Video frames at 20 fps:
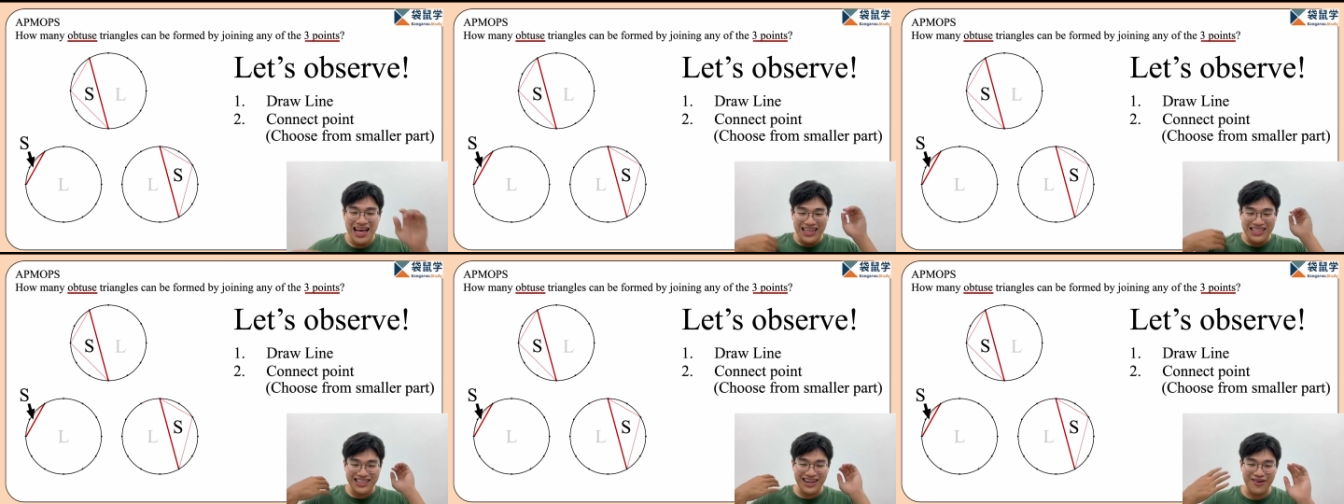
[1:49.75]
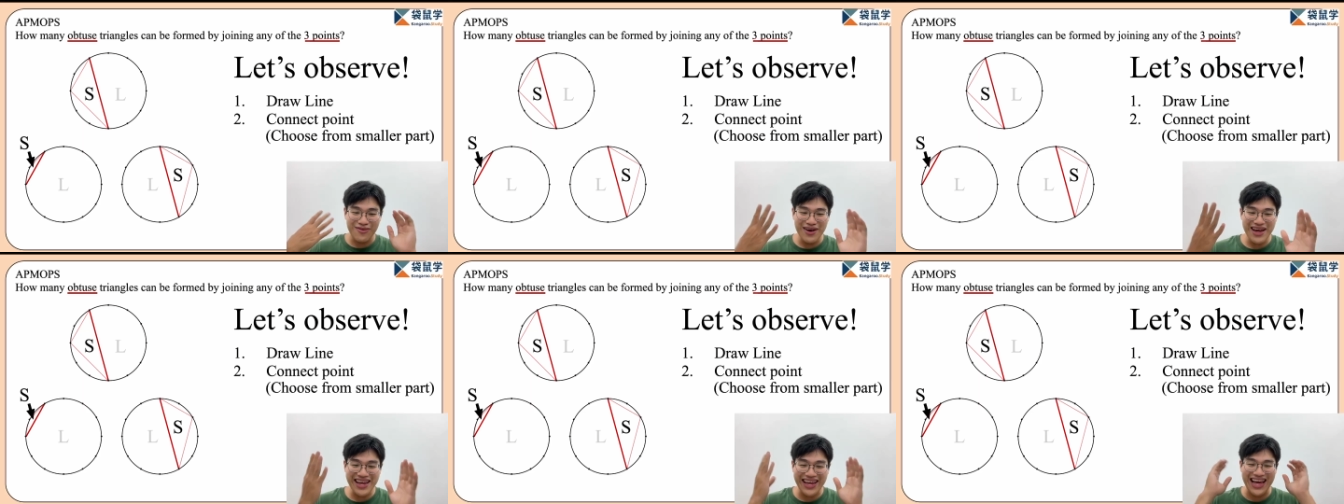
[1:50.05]

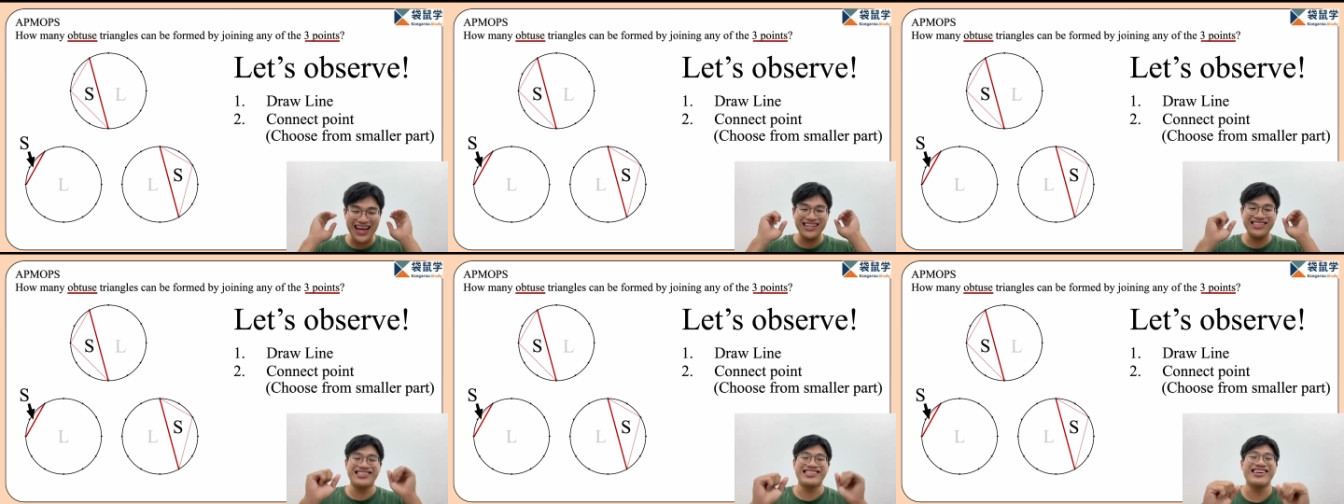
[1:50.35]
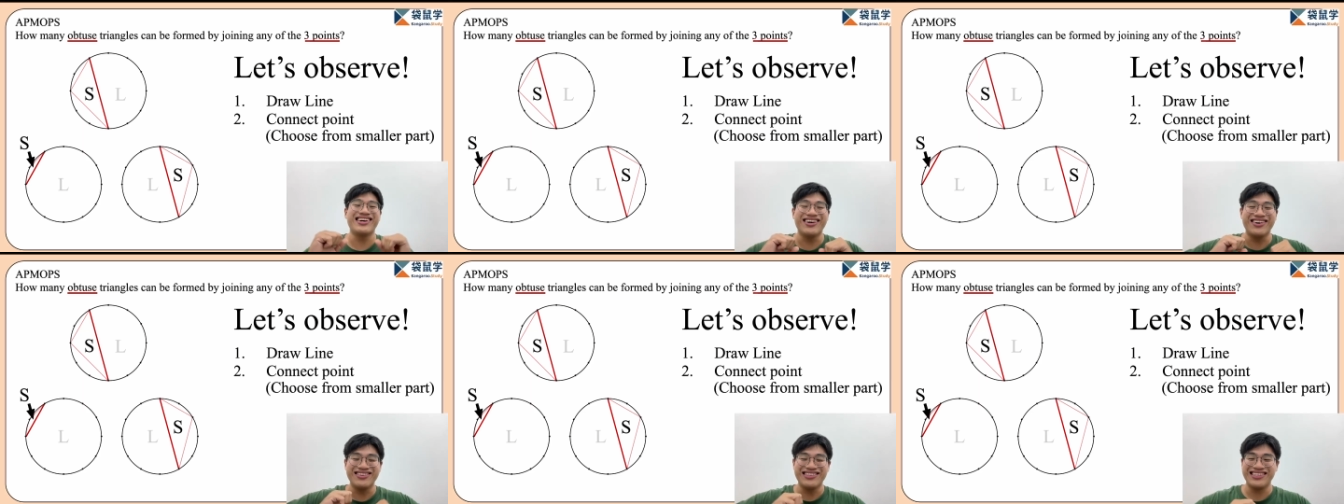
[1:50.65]
So we can
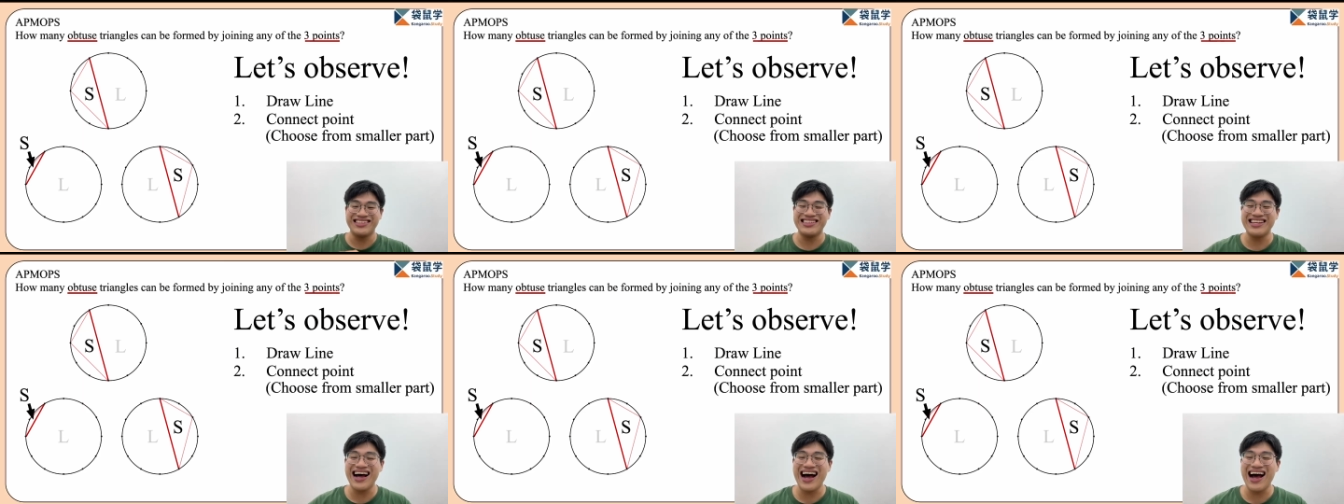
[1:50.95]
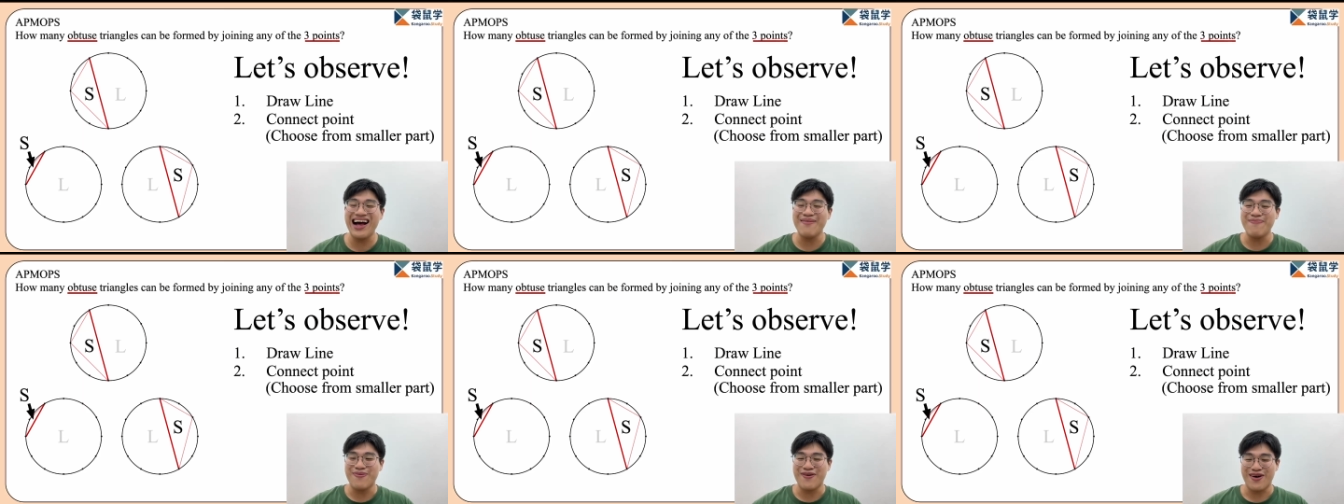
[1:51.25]
choose
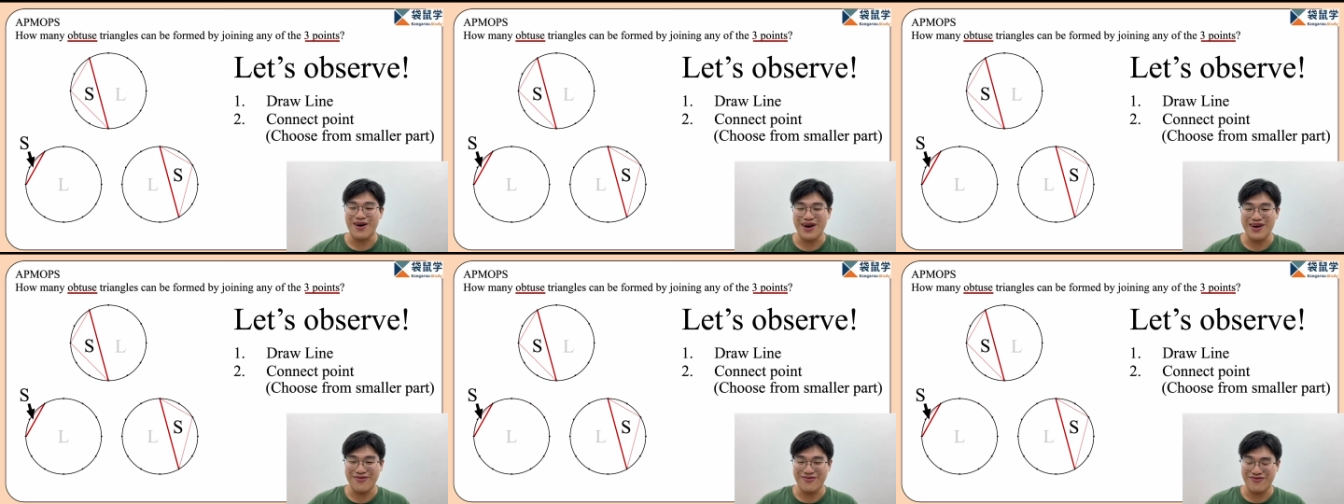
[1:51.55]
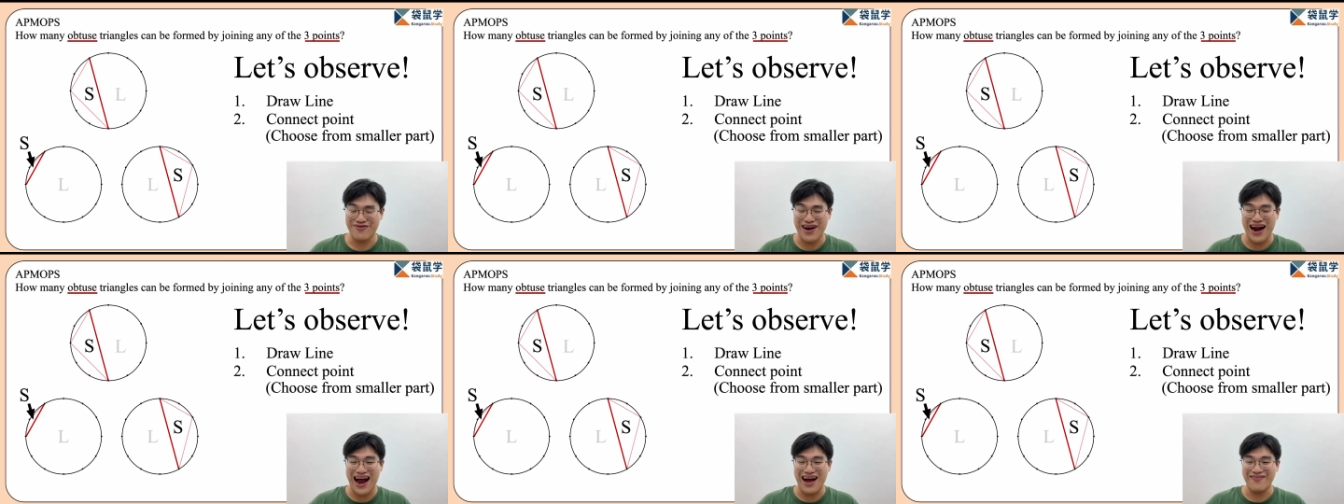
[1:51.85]
that point
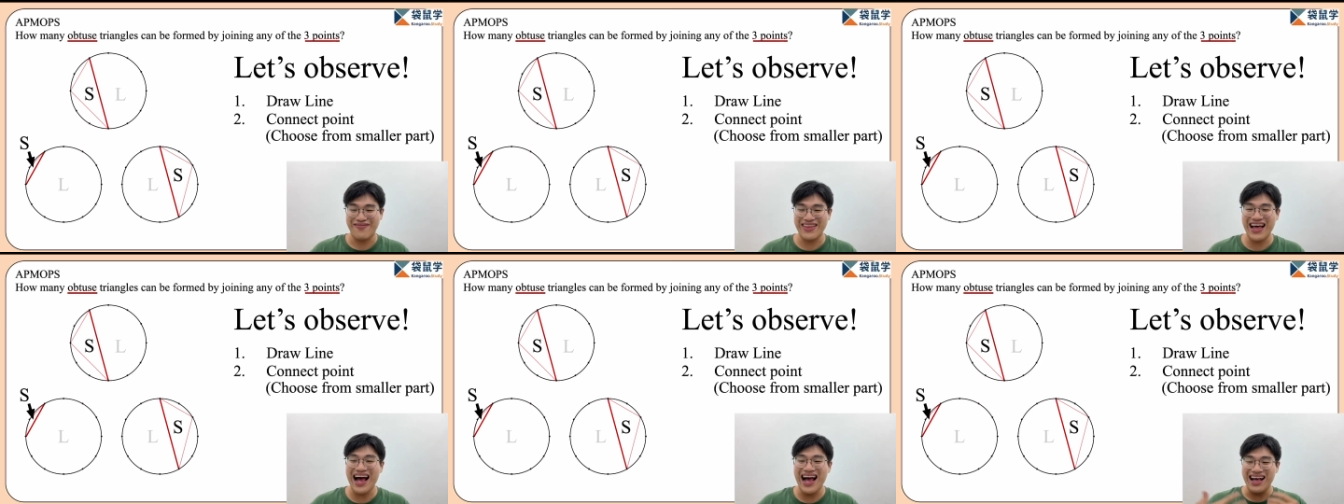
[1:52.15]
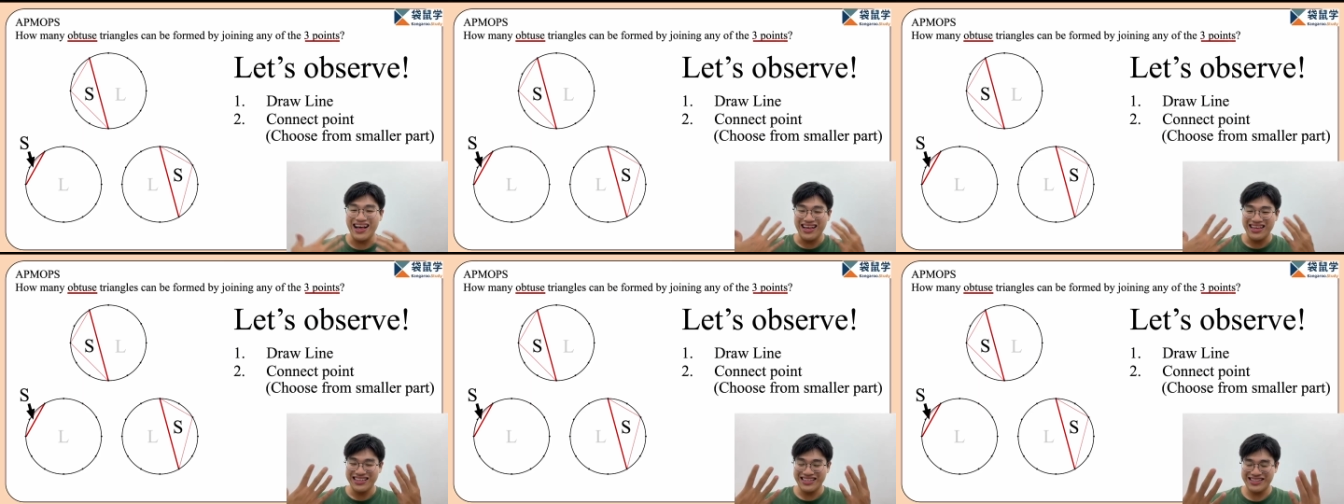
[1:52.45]
from the
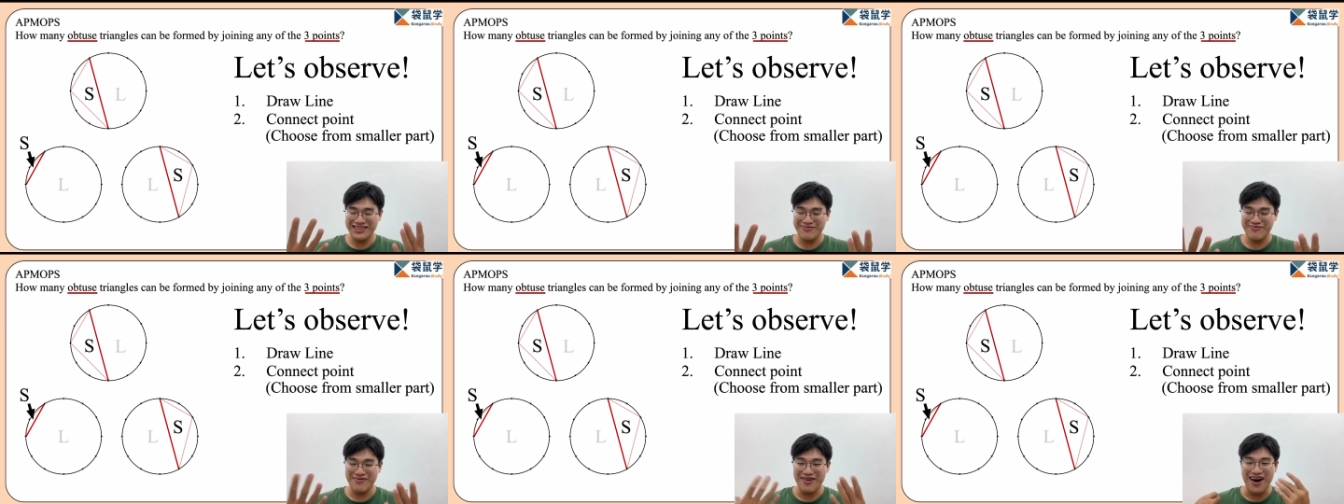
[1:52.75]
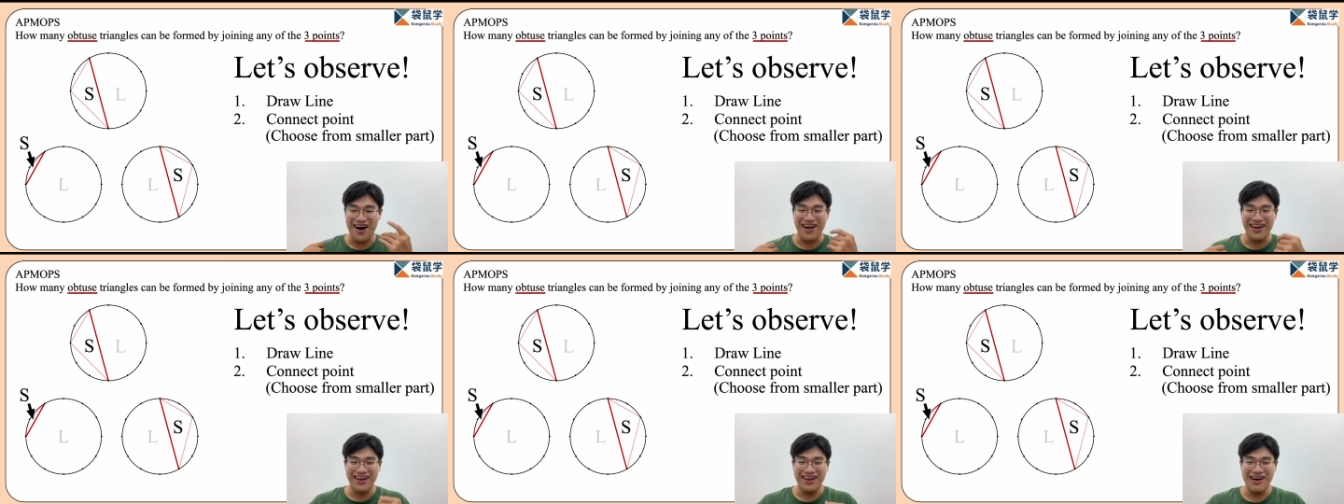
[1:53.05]

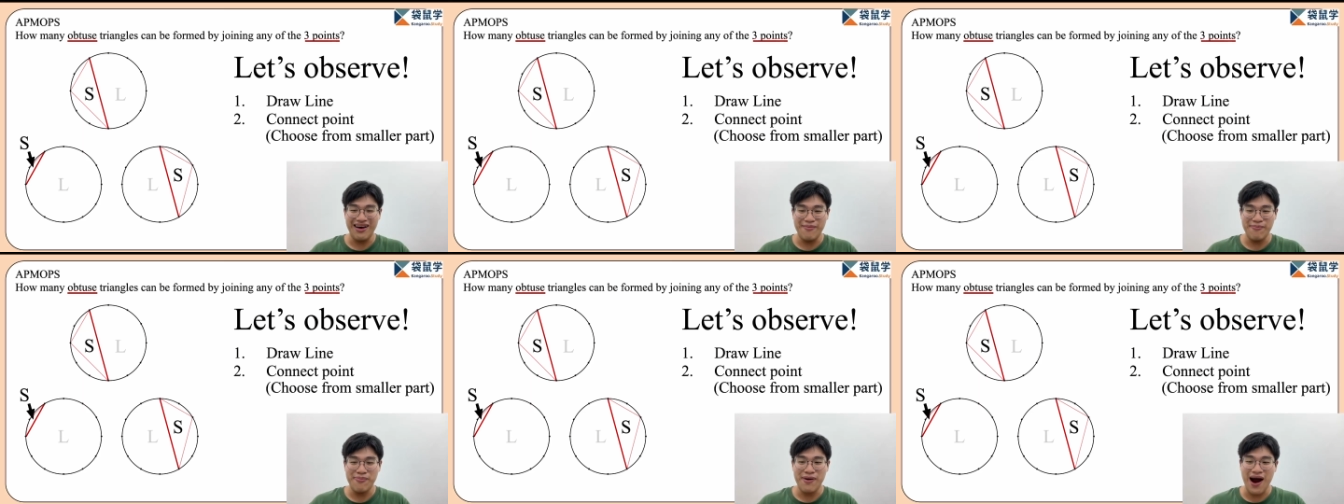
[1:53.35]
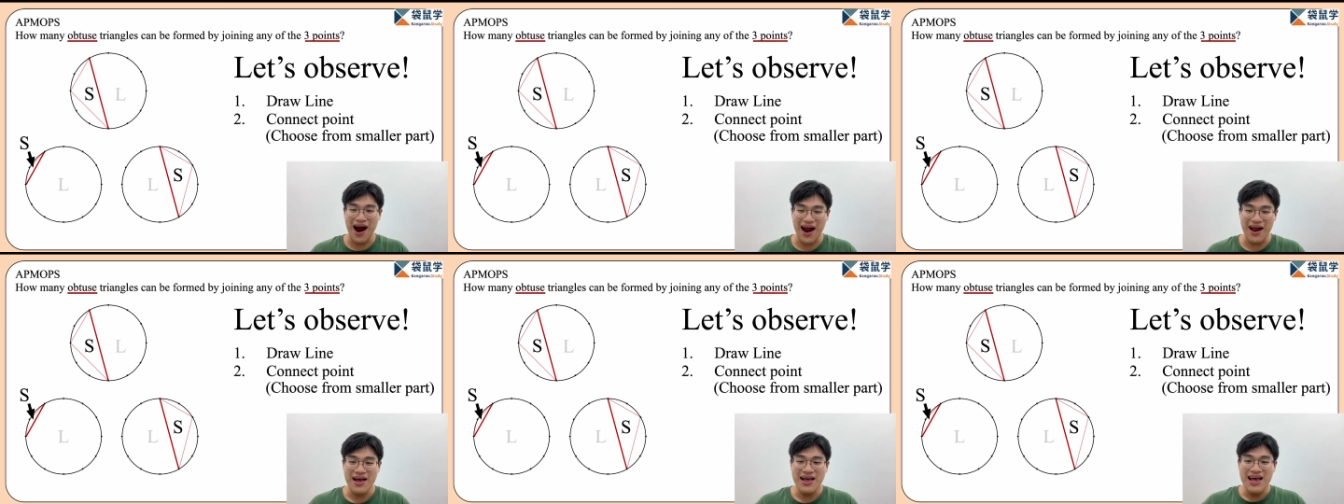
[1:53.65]
smaller
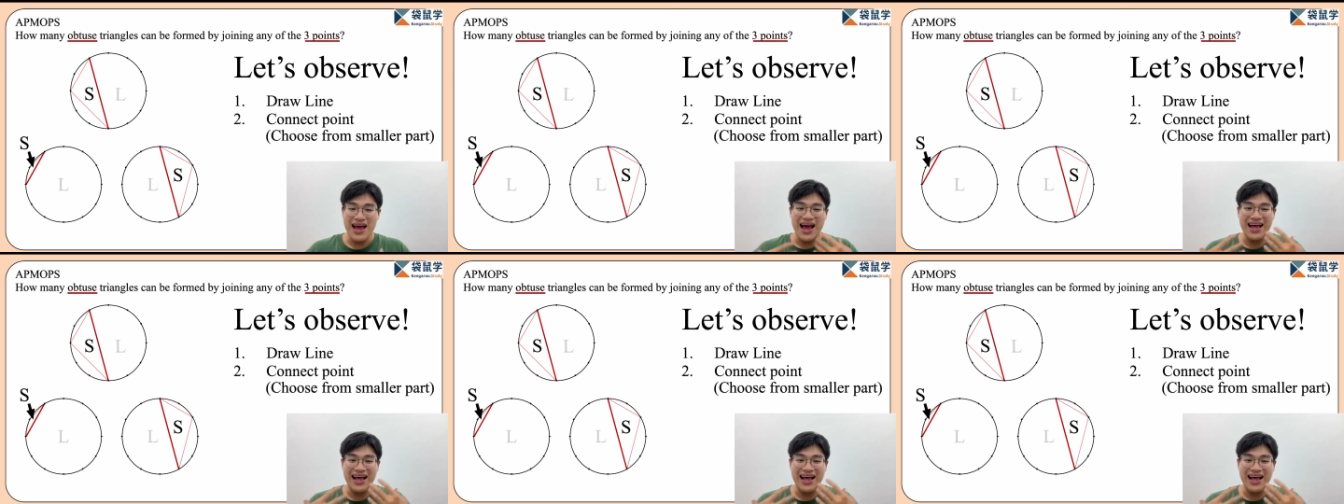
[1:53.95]
part.